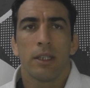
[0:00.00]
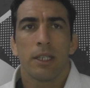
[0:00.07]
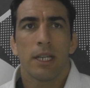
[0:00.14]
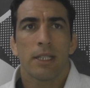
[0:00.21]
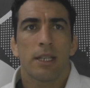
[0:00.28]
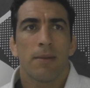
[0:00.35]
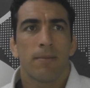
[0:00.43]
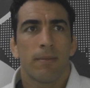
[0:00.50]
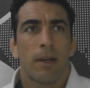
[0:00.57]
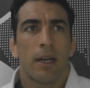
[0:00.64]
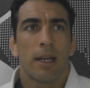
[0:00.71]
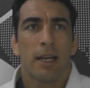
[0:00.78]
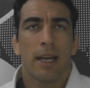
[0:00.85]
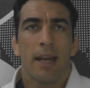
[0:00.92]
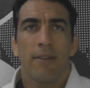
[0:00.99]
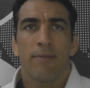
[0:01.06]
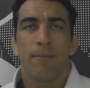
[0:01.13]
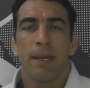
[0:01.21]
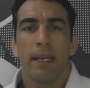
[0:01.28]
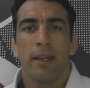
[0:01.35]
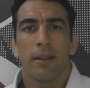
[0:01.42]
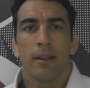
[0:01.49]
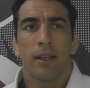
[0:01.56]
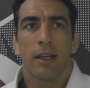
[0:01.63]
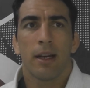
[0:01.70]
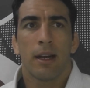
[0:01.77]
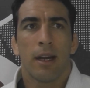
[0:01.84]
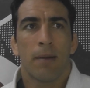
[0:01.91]
Yes, I have been
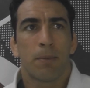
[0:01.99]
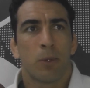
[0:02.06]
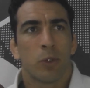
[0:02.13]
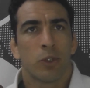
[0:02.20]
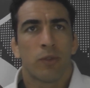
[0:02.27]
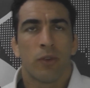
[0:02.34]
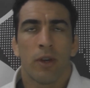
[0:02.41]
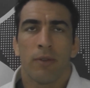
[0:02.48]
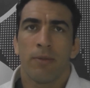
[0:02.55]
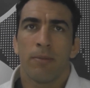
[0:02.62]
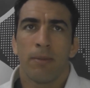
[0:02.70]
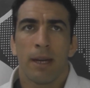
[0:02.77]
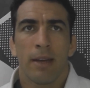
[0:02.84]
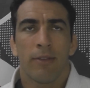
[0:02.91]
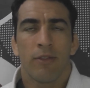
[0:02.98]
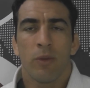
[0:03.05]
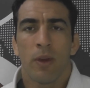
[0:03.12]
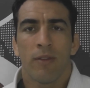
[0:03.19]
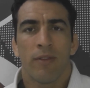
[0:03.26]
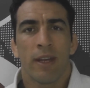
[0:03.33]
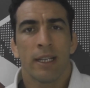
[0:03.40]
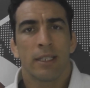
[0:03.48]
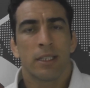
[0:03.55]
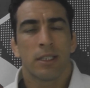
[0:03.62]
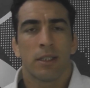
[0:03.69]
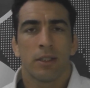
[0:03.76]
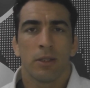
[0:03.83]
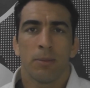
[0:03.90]
approached by a few
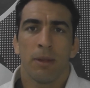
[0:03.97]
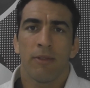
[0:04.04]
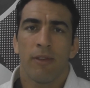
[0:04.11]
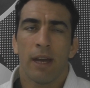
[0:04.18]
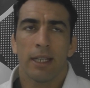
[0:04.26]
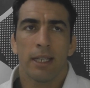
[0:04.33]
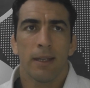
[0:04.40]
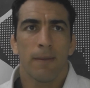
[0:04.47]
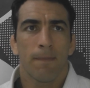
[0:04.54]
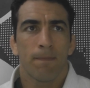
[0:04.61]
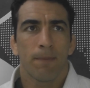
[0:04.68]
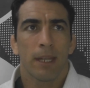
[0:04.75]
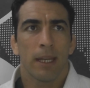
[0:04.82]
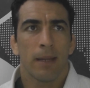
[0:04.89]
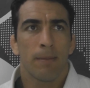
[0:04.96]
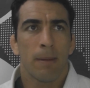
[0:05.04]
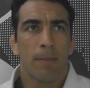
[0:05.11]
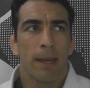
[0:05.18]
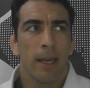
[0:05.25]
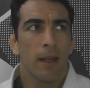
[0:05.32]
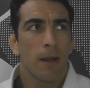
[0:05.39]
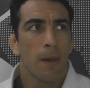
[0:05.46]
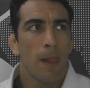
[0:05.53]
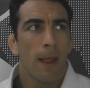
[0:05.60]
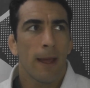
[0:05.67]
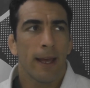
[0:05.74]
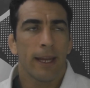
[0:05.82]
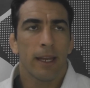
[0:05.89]
events to be fighting in MMA,
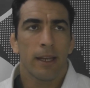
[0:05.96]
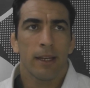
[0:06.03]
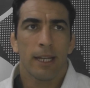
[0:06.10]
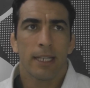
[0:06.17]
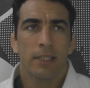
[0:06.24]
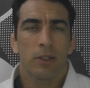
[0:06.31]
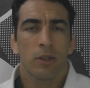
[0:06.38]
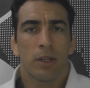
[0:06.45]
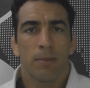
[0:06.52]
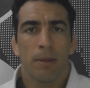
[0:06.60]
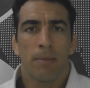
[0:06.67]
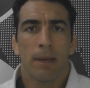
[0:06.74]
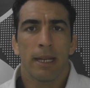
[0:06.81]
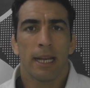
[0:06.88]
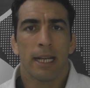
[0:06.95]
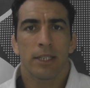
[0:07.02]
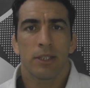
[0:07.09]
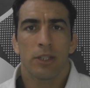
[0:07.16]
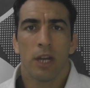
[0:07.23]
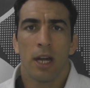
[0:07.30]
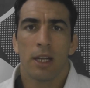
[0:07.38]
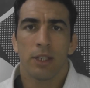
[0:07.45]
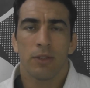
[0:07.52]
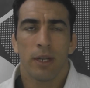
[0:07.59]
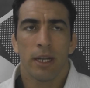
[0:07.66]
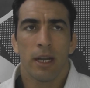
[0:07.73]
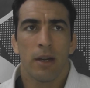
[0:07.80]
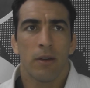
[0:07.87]
and then that's going to be my next challenge
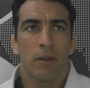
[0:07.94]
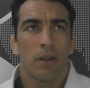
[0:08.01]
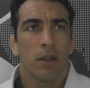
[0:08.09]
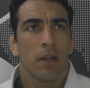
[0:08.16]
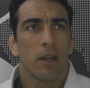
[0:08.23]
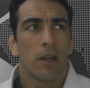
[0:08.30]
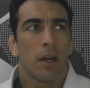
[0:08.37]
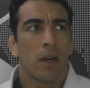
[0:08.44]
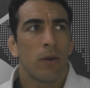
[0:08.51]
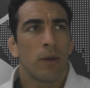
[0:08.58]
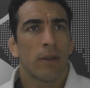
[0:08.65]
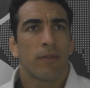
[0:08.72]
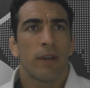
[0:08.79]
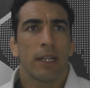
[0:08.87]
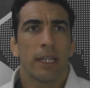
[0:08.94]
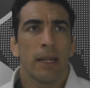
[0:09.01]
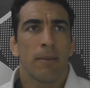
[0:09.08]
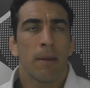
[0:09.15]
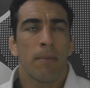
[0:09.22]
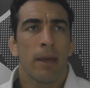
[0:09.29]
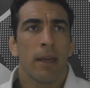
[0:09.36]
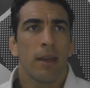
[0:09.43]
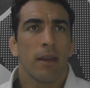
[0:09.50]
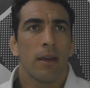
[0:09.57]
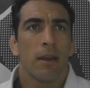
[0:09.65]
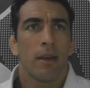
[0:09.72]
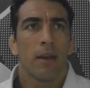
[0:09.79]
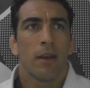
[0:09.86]
right now. I want to fight MMA.